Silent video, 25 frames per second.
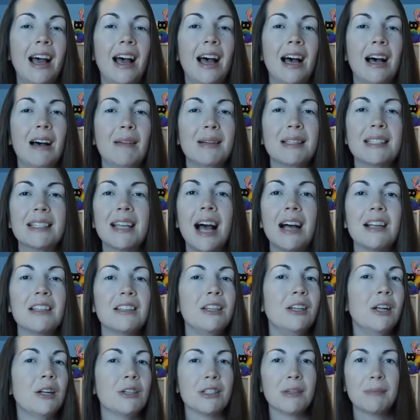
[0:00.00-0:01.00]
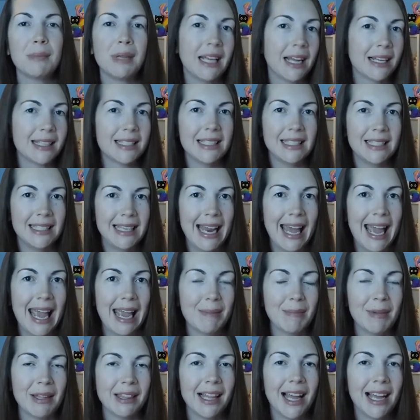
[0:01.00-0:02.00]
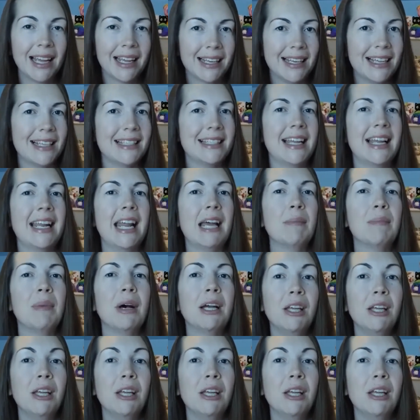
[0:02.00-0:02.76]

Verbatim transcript: Um, it's got you know somebody else's name and likeness in it,